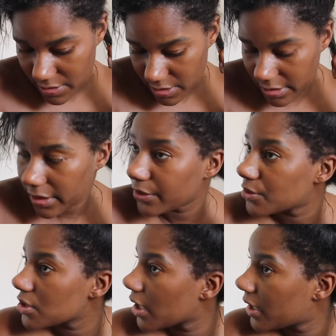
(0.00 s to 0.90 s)
the
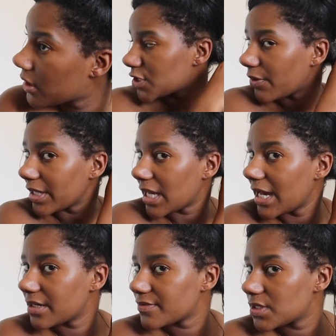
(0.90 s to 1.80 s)
lotion, so I
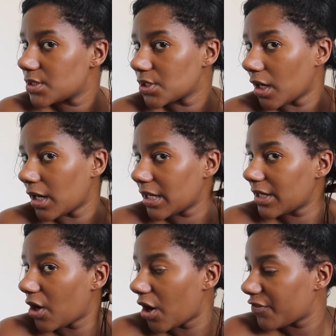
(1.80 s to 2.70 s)
kind of start
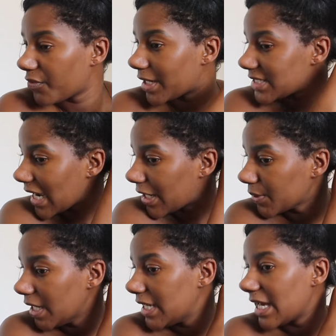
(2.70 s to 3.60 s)
halfway
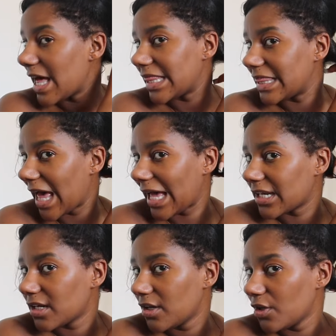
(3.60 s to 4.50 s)
down, and
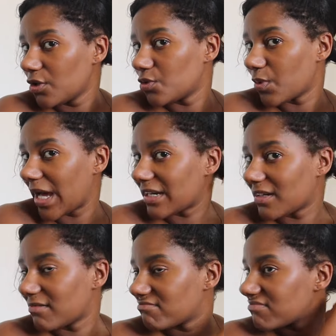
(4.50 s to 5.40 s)
then
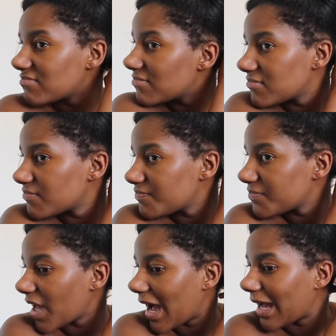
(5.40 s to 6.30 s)
when
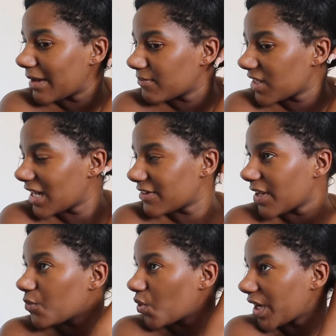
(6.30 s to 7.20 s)
I'm kind of
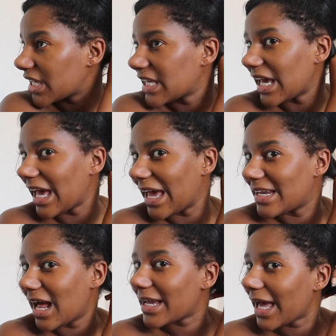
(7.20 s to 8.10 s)
like working it
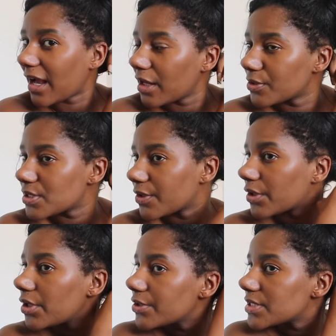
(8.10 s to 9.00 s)
in, I get closer
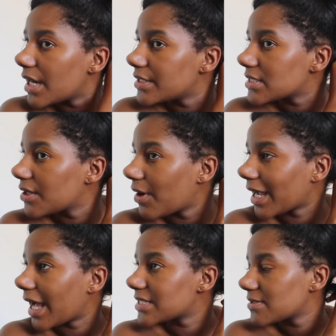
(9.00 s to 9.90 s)
and closer until
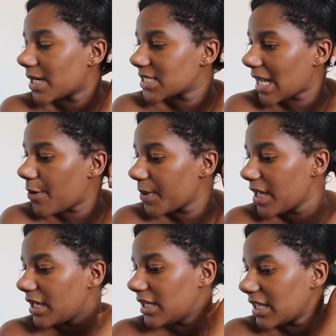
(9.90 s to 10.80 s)
I get to my scalp.
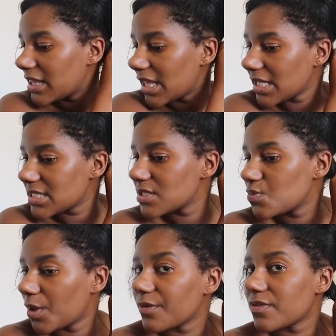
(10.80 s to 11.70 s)
This
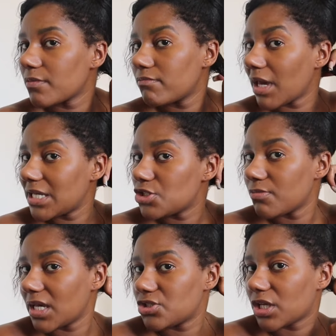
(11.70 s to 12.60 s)
is one of the major
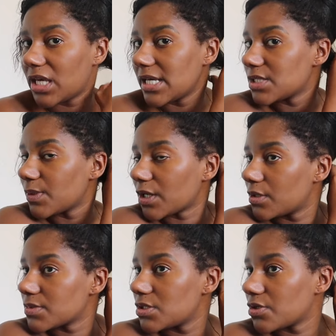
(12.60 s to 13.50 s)
keys when it
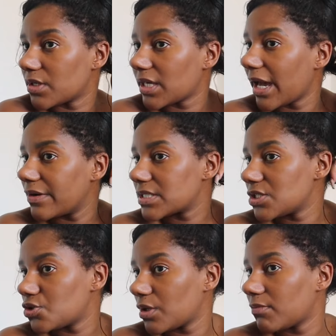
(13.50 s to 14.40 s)
comes to doing
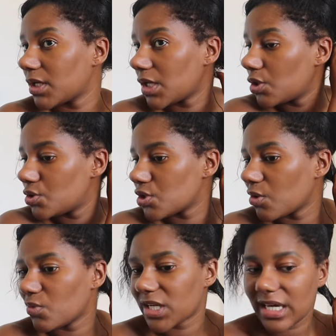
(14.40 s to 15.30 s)
keratin treatment. You
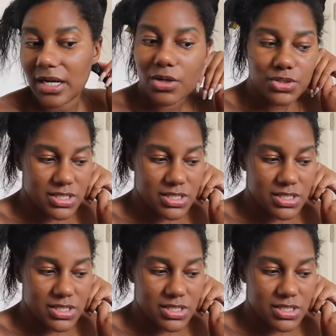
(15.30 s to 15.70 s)
don't want to get it on your